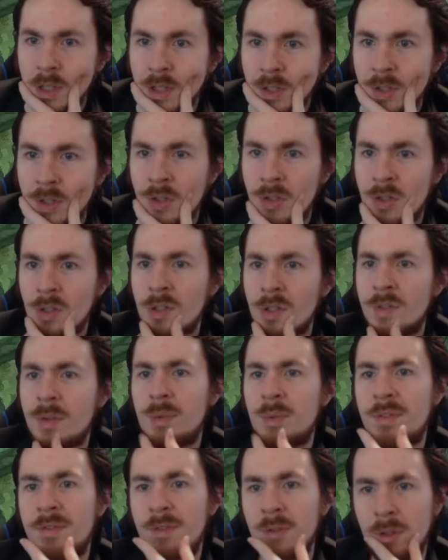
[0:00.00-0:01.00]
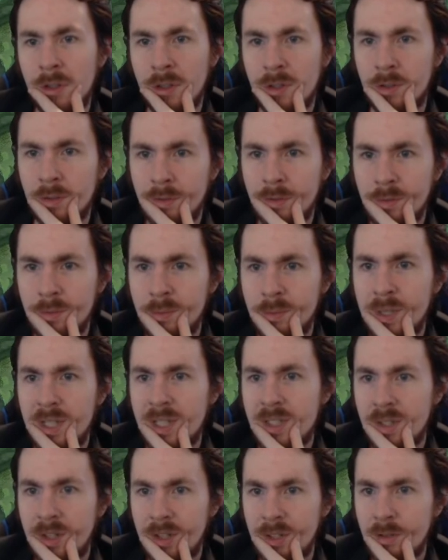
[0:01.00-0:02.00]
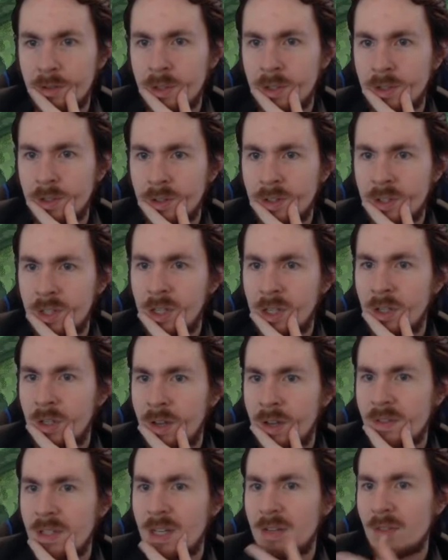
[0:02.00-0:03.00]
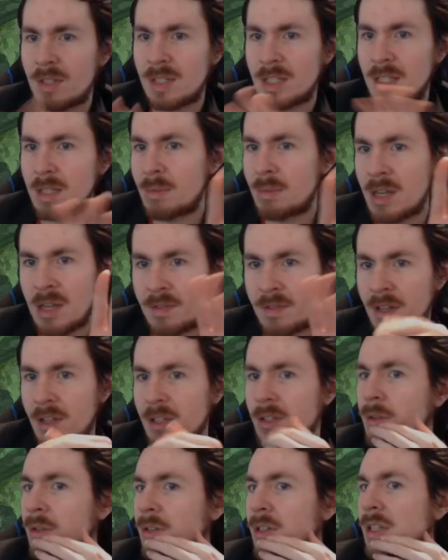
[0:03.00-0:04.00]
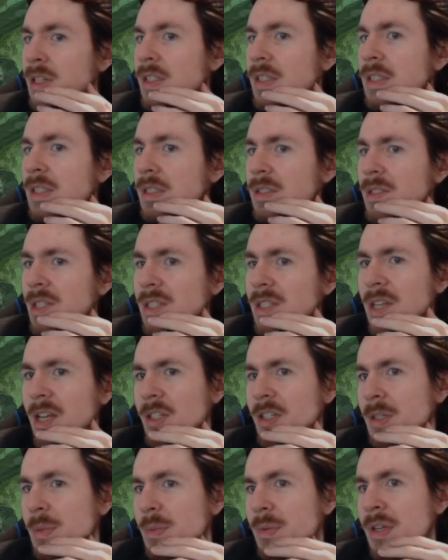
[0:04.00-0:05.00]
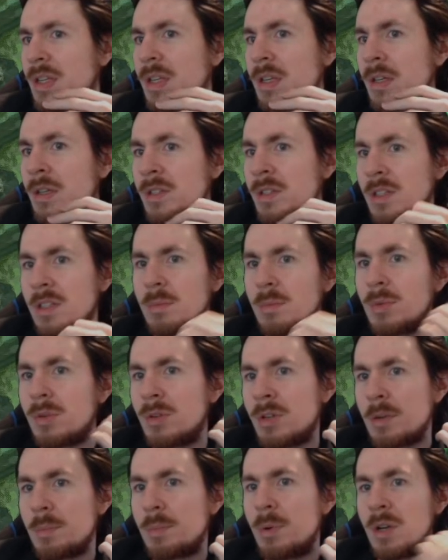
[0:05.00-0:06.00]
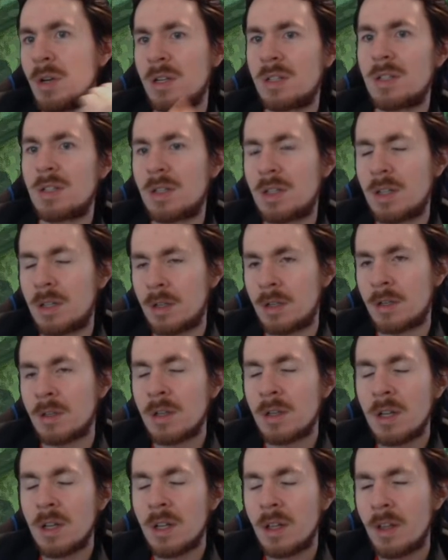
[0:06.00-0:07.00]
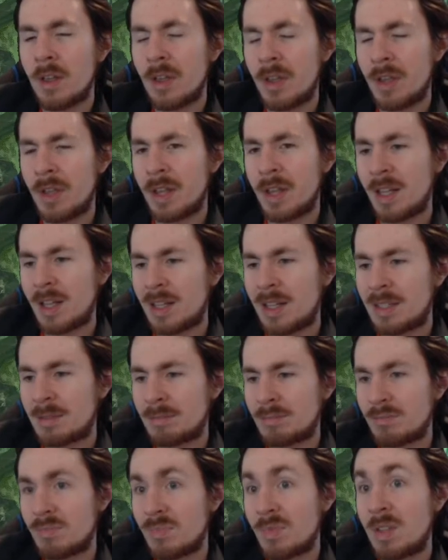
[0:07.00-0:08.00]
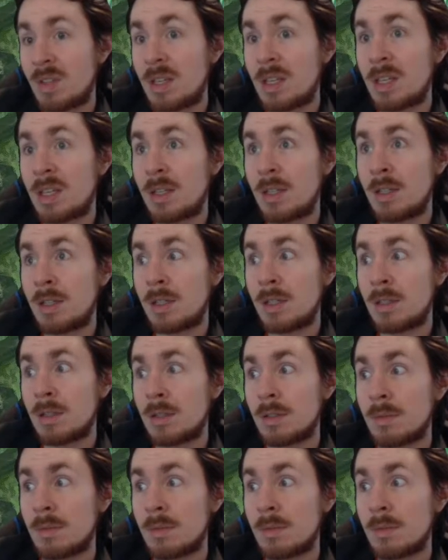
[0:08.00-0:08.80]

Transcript: So you search for up to four baseline, right? And they all have to have the same mana value or less. Oh, that's actually pretty good. So the more you put into the card, um, the